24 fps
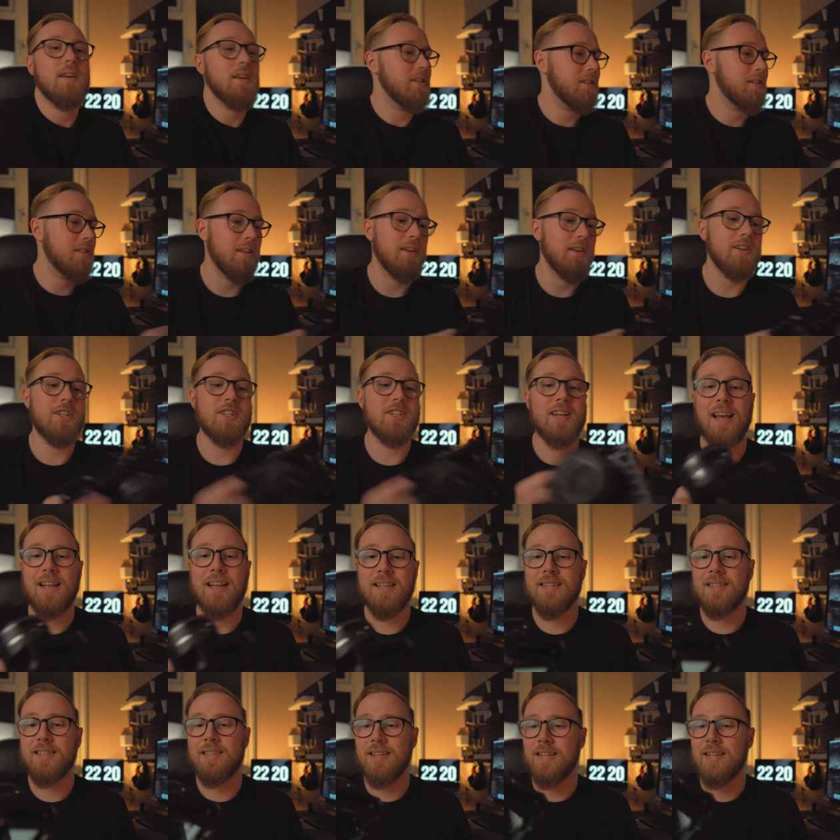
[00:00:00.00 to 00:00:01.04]
such
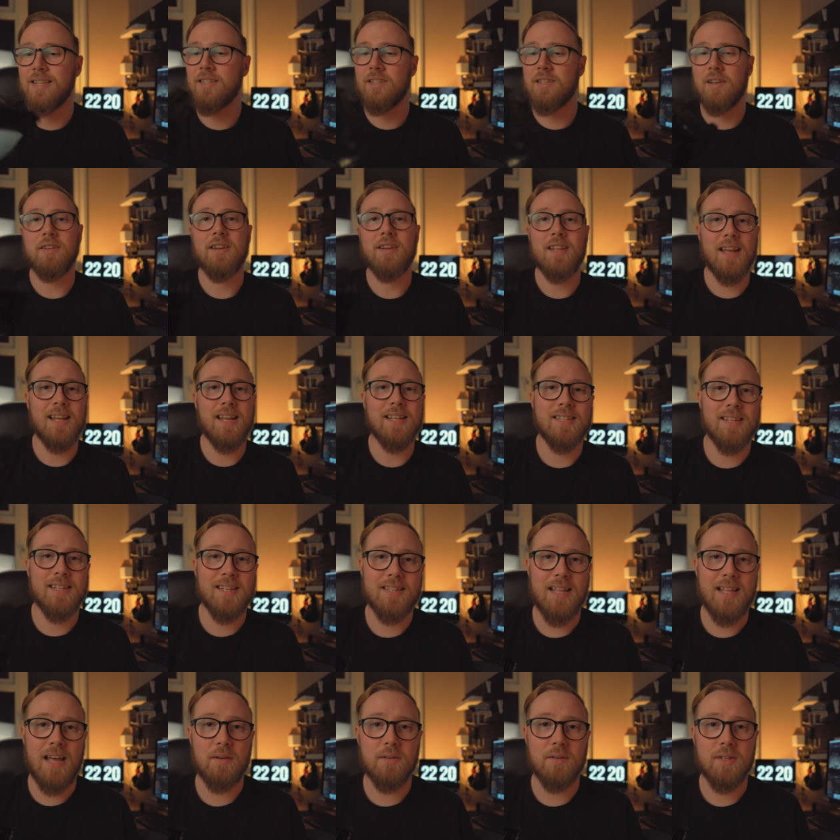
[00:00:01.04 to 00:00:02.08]
as this Sony
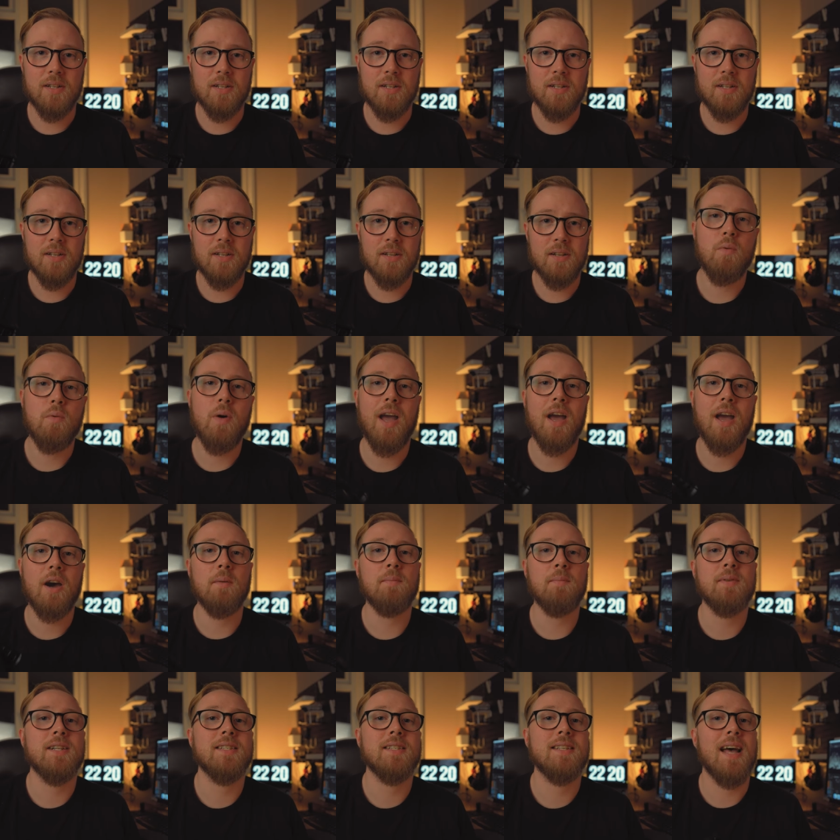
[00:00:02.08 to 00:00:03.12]
A6000 will
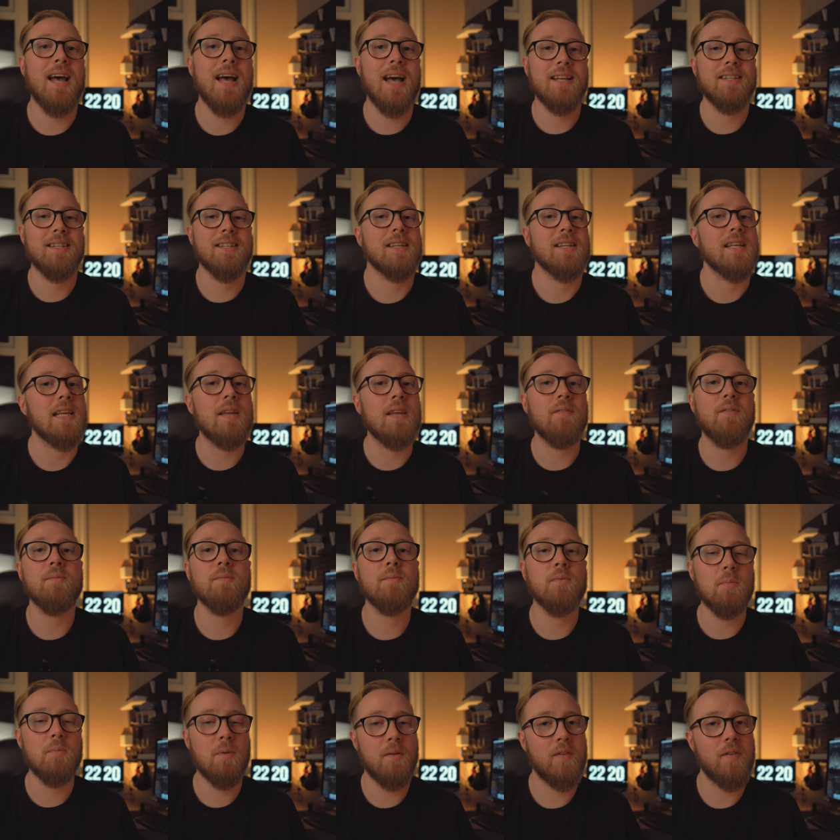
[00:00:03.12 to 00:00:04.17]
help just add an even
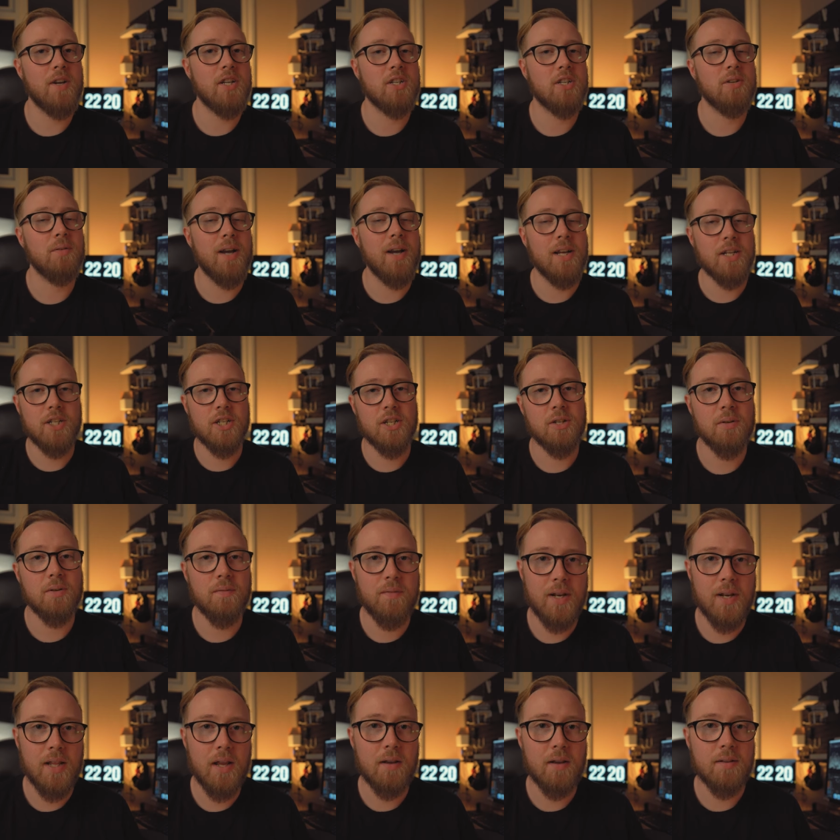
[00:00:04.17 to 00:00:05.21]
more professional edge to your
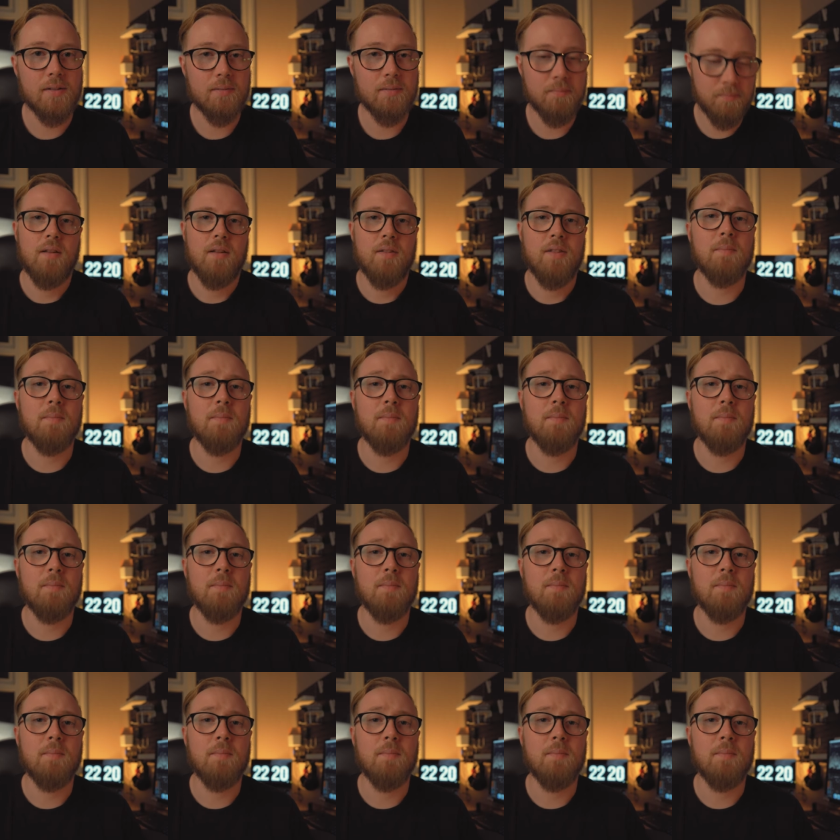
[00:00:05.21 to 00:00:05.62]
videos.